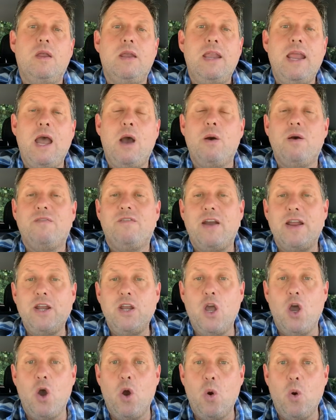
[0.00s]
Now, if I
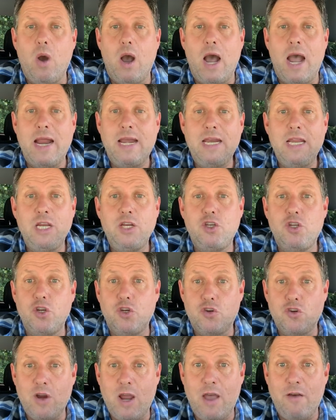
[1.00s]
know I need to
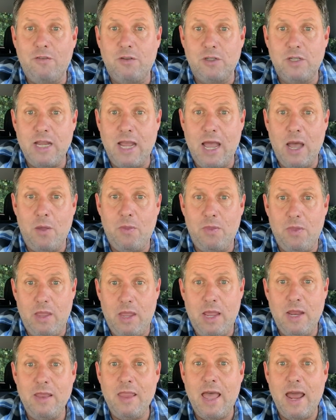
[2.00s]
travel down
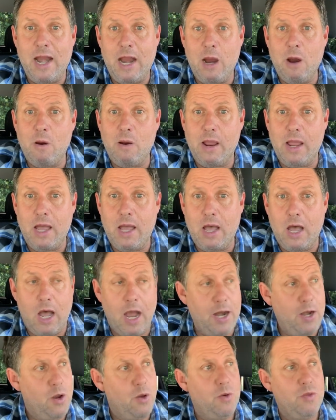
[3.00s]
in that area,
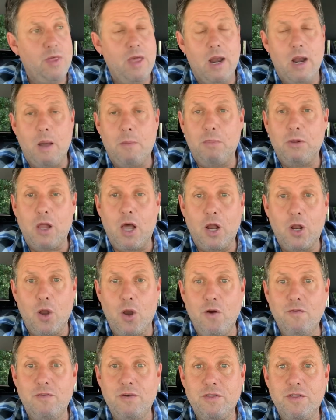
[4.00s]
I know that a block
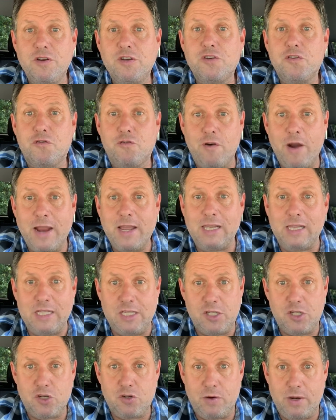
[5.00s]
over there's
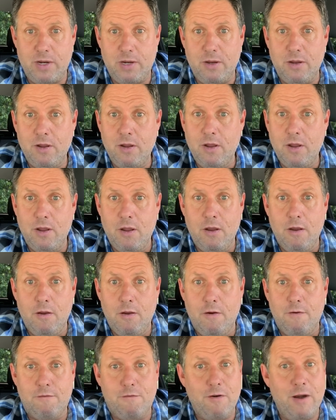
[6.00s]
Franklin Street.
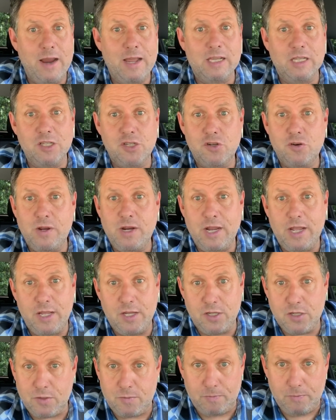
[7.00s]
Franklin Street
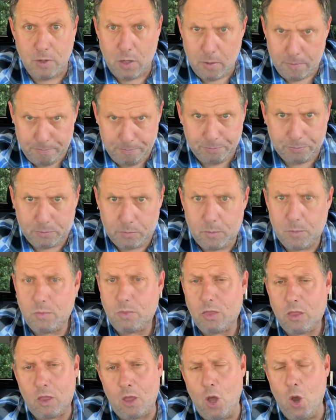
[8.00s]
is
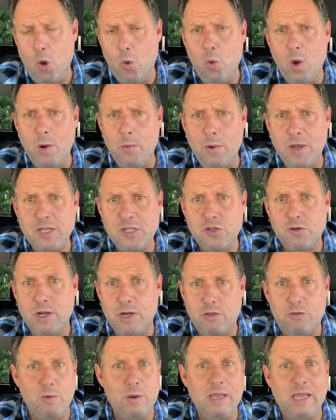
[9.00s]
a one-way
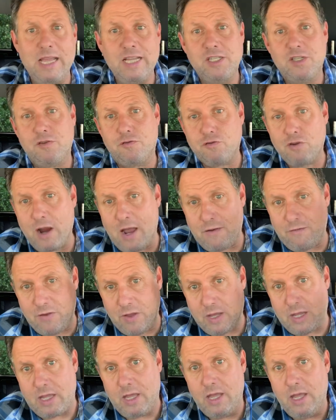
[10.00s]
street, 3 lanes of
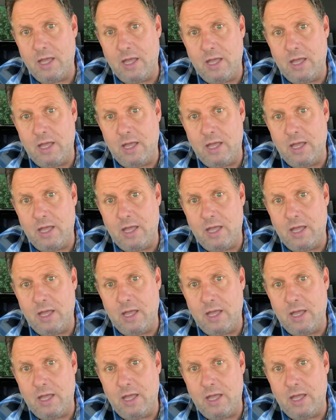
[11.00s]
traffic,